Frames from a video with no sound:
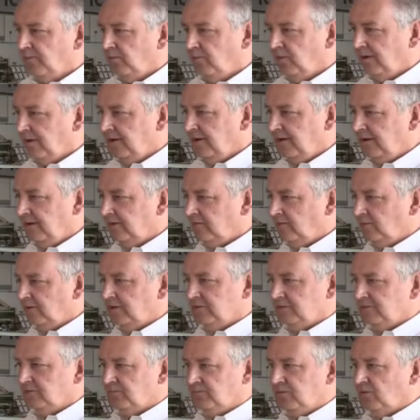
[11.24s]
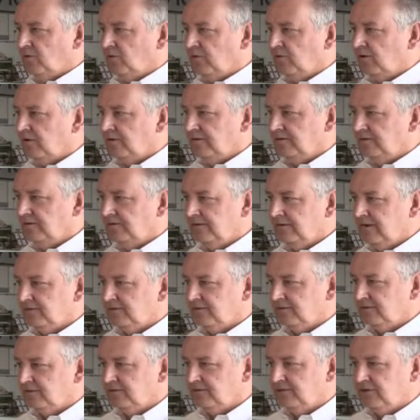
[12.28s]
We support
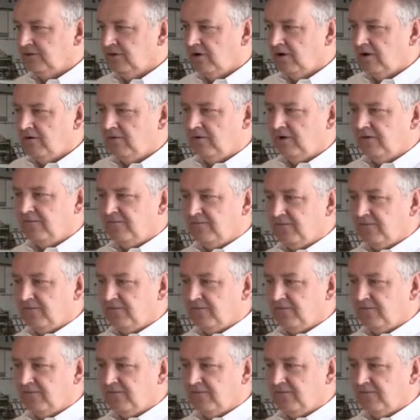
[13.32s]
customers not only